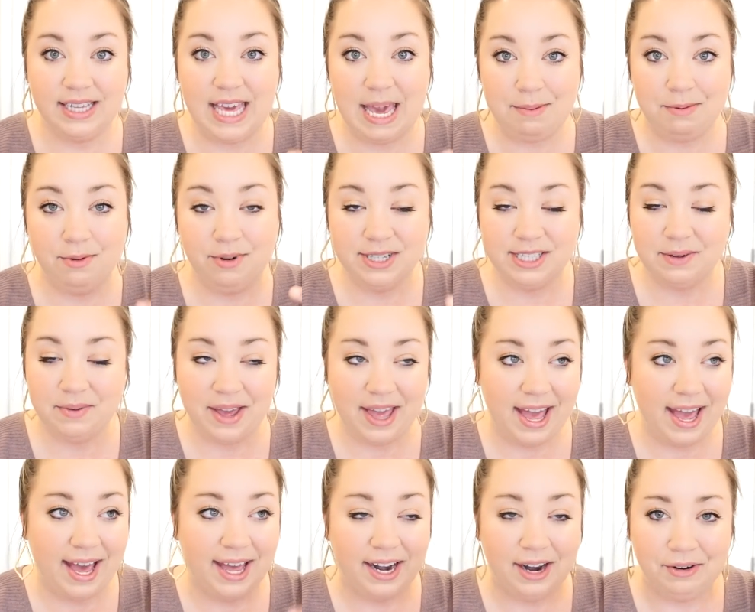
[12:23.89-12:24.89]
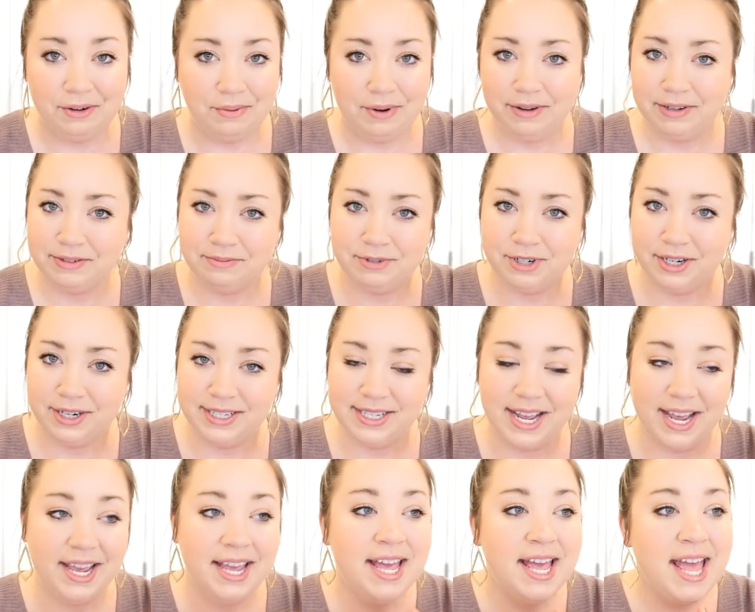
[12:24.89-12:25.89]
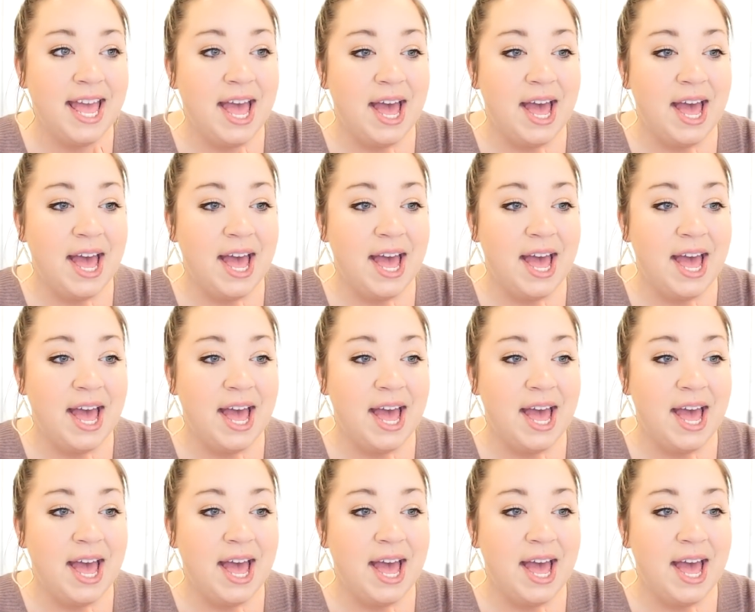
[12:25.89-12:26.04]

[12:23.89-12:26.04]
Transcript: keep the ones that we had. I don't know what I was trying to say.